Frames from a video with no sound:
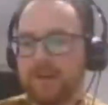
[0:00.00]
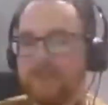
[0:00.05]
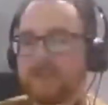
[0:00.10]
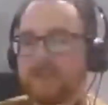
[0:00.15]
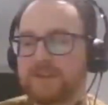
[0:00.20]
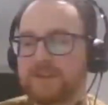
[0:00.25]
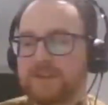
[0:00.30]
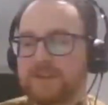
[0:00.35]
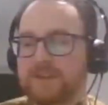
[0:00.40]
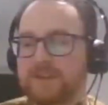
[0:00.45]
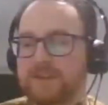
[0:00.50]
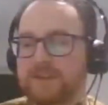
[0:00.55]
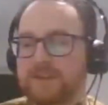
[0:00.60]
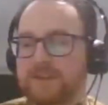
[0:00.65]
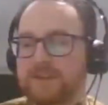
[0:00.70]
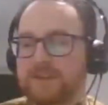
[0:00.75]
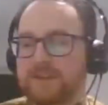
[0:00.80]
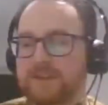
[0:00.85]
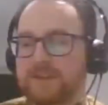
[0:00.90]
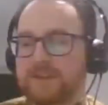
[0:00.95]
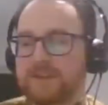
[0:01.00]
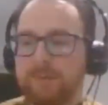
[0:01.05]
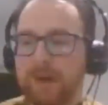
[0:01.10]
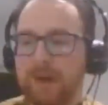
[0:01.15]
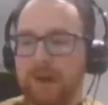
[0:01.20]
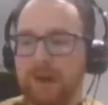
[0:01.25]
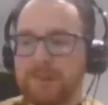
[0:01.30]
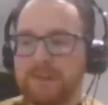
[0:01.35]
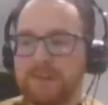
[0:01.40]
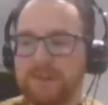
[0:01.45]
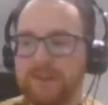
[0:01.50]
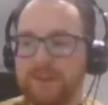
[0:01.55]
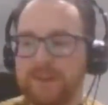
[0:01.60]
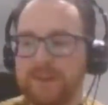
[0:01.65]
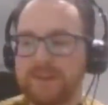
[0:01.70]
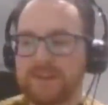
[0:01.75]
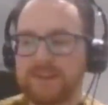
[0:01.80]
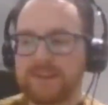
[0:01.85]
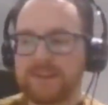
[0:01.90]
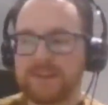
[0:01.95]
So I would say, bearing in mind that
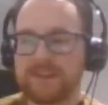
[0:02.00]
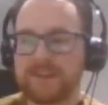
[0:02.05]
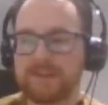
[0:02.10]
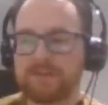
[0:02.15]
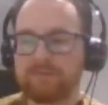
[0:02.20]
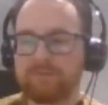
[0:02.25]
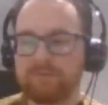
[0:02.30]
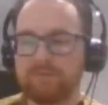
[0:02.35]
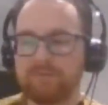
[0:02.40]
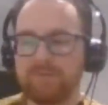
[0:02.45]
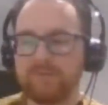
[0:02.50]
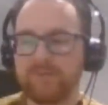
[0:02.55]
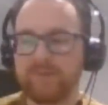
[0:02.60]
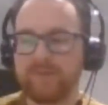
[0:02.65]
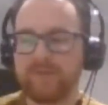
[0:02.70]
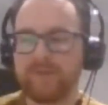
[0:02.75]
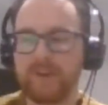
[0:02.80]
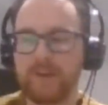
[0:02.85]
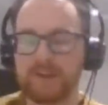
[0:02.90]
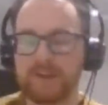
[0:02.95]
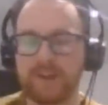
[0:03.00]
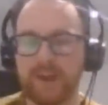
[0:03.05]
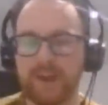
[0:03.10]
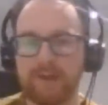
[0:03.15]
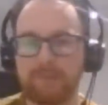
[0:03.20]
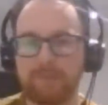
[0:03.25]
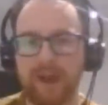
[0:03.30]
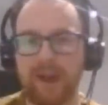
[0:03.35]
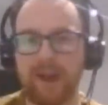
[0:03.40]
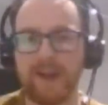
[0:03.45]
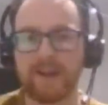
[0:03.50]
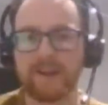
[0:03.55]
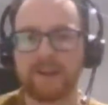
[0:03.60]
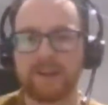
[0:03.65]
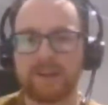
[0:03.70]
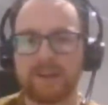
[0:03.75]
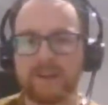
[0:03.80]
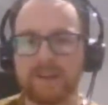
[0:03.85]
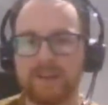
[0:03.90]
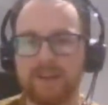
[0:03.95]
this is his first game back,
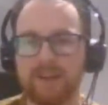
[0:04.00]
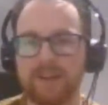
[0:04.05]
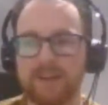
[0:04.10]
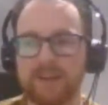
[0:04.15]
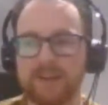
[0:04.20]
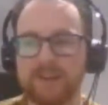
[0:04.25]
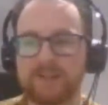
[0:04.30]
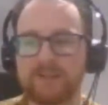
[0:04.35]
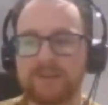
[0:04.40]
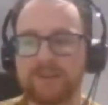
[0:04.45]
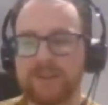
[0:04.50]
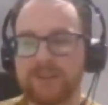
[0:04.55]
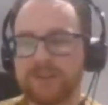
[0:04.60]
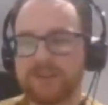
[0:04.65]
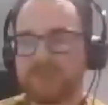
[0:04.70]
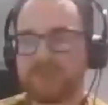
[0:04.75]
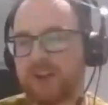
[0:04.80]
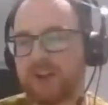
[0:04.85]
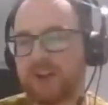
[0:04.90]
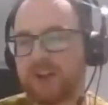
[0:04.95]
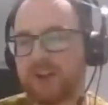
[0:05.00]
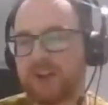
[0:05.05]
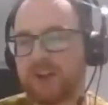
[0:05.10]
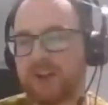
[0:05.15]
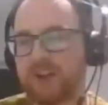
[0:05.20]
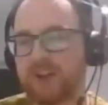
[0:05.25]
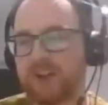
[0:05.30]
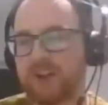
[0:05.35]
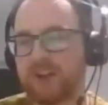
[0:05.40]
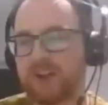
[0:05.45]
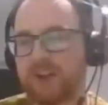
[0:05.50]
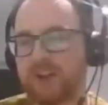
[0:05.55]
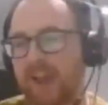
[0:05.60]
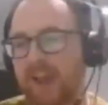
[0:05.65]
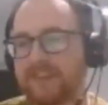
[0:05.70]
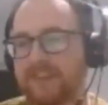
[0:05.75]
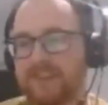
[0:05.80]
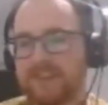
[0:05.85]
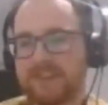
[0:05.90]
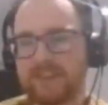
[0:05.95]
he's just done
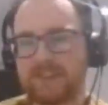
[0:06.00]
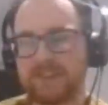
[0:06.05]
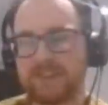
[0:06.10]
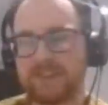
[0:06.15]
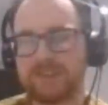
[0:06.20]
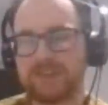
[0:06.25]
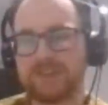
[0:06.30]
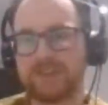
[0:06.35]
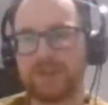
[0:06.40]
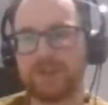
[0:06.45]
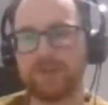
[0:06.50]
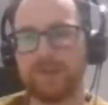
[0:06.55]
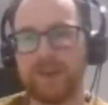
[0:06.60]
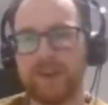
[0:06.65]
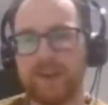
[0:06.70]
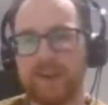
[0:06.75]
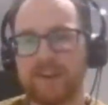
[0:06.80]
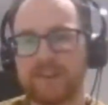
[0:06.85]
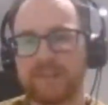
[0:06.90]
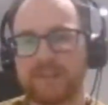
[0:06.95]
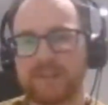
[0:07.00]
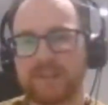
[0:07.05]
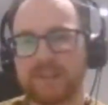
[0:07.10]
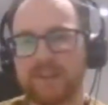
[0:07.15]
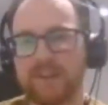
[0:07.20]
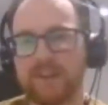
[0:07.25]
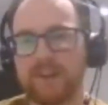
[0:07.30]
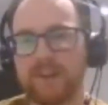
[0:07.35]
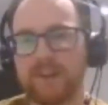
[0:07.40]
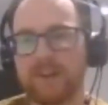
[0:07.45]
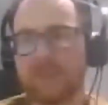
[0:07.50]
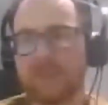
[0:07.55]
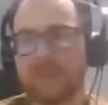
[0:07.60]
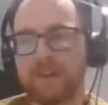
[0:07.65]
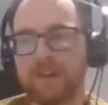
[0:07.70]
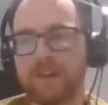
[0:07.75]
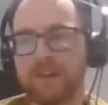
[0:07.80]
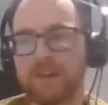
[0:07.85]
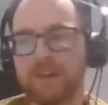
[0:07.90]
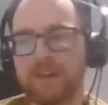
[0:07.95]
82 minutes,
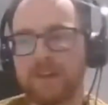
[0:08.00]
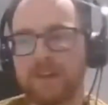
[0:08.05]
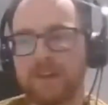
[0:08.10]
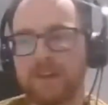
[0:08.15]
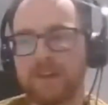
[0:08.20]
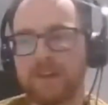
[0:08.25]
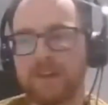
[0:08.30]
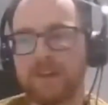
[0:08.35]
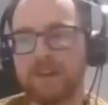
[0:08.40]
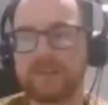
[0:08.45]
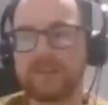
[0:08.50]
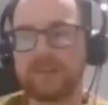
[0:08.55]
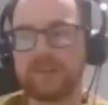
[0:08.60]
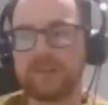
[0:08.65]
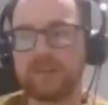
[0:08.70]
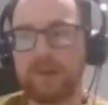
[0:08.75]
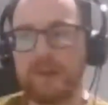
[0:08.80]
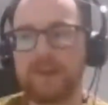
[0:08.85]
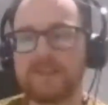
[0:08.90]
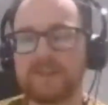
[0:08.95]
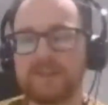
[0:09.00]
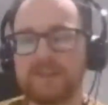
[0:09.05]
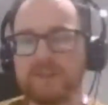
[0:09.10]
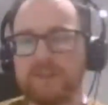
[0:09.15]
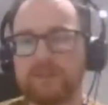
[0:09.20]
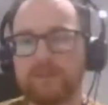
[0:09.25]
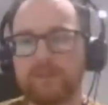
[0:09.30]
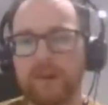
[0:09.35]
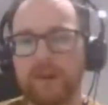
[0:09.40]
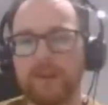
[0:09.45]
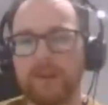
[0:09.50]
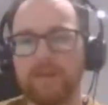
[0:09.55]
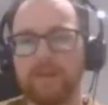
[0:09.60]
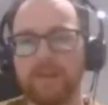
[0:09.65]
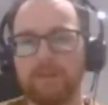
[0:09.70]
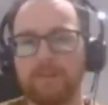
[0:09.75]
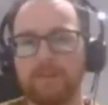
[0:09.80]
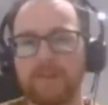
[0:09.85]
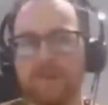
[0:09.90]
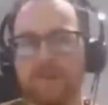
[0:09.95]
and the players that are in front of
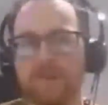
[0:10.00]
him,